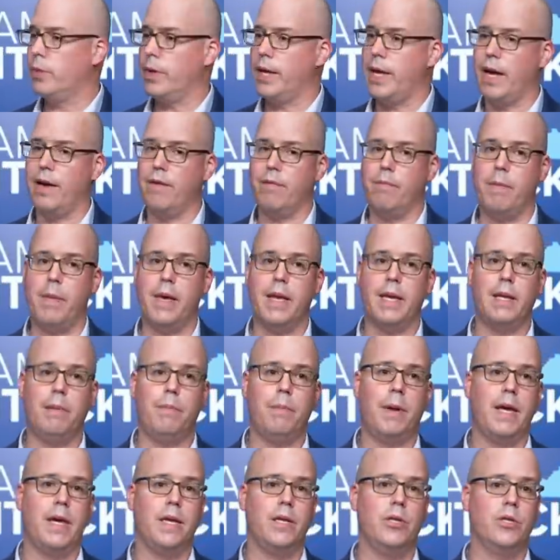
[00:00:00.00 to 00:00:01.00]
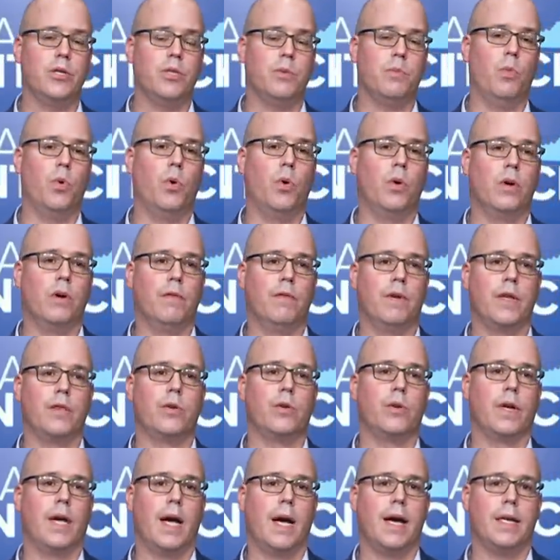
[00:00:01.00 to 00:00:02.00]
We have many pages more of
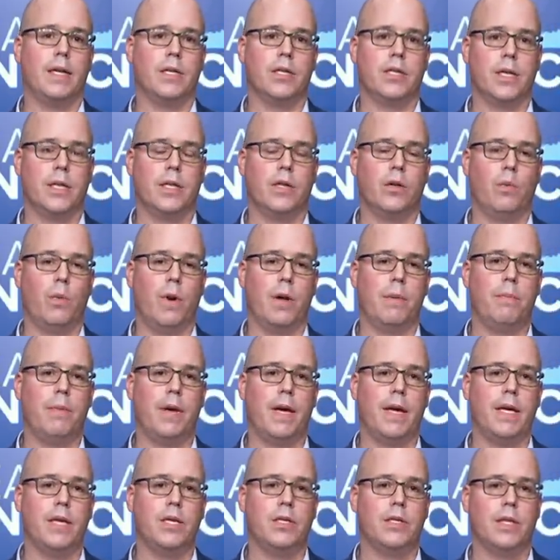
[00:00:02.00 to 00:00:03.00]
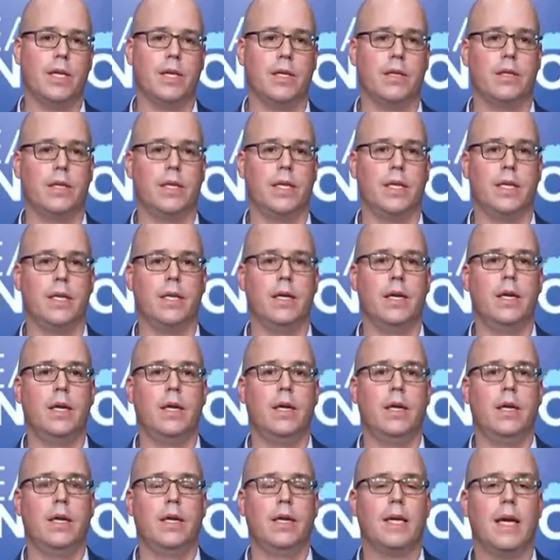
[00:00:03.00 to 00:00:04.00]
other guidance on the webpage that the
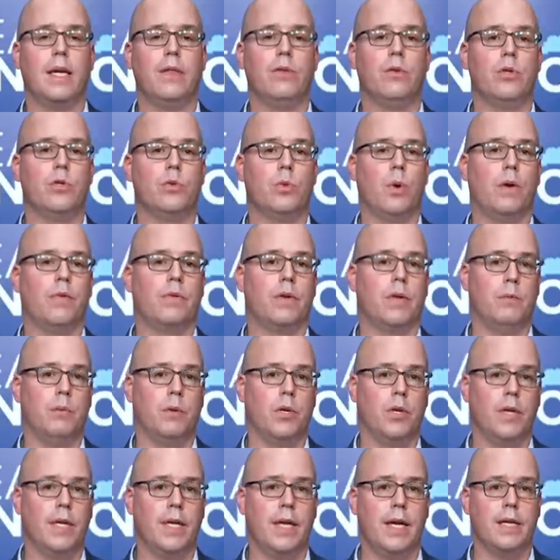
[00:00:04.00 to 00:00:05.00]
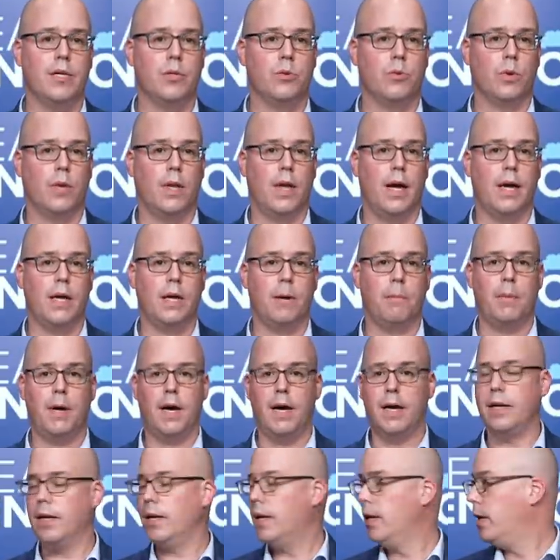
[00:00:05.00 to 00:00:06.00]
K-12 community has relied
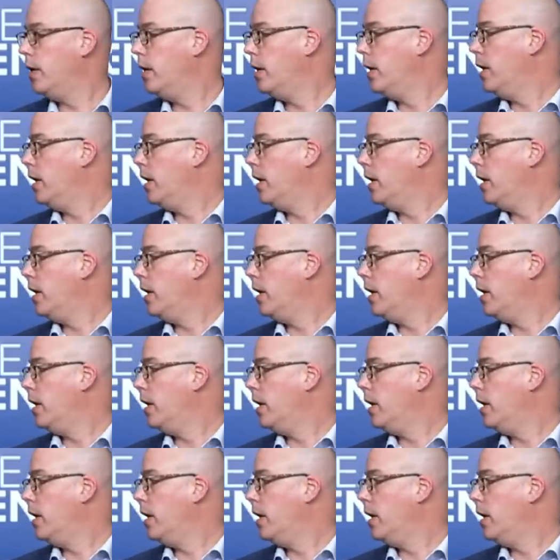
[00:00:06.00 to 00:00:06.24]
upon.